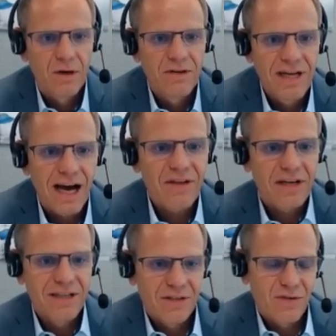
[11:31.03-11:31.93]
The other
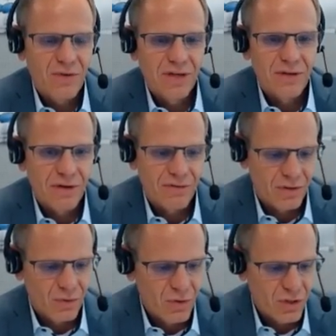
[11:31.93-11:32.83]
industry
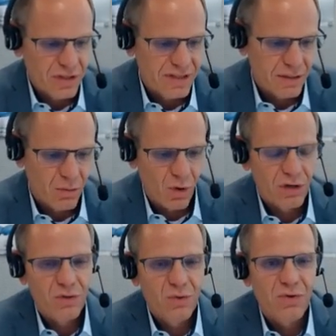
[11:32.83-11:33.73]
revolutions, the
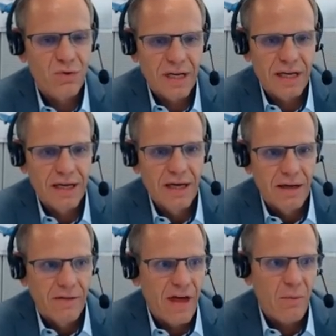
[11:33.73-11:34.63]
one, two, three,
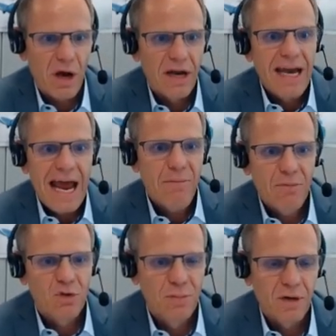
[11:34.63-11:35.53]
they were
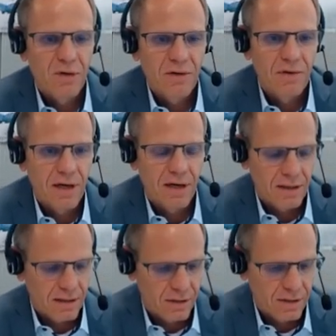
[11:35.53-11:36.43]
named to be a, re uh,
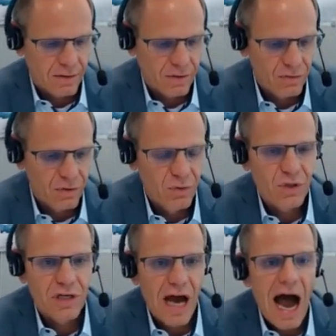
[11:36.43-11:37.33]
a
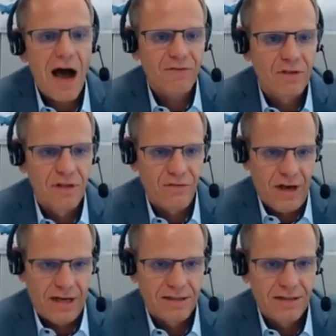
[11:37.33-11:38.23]
revolution after the
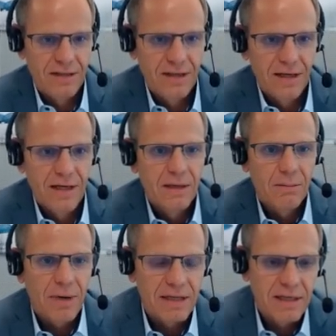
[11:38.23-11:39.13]
fact.
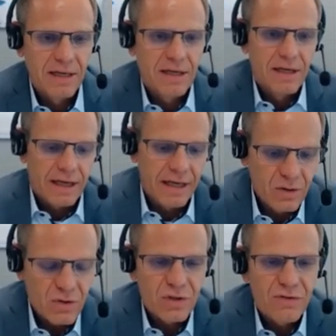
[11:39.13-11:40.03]
But
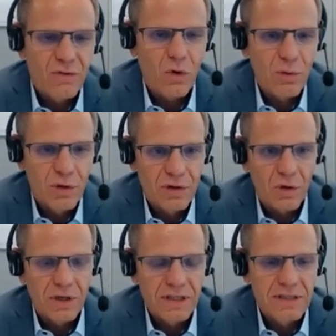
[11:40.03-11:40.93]
Industry
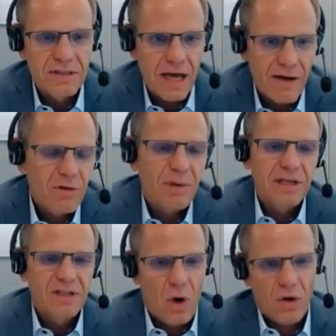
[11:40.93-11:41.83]
4.0, it's
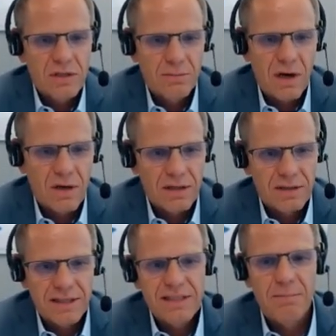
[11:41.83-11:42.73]
everybody talks about it.
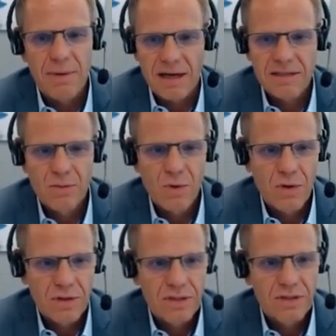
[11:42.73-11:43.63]
It's a
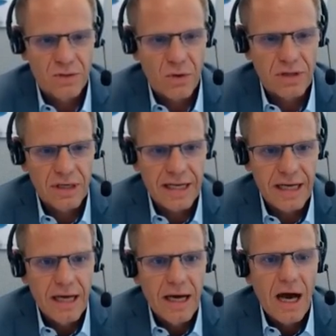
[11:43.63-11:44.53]
buzzword, certainly.